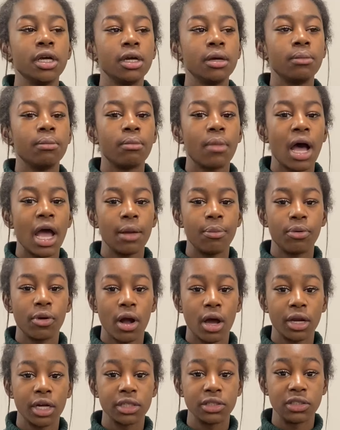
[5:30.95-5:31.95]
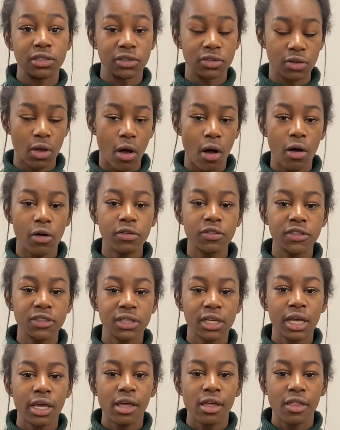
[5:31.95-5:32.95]
my product dissolves
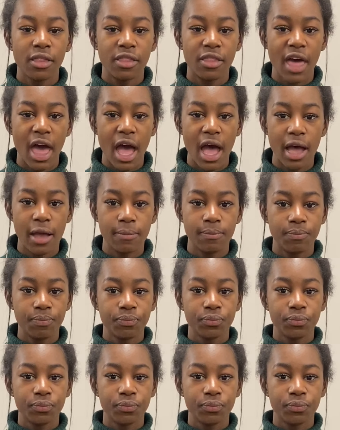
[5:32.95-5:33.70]
that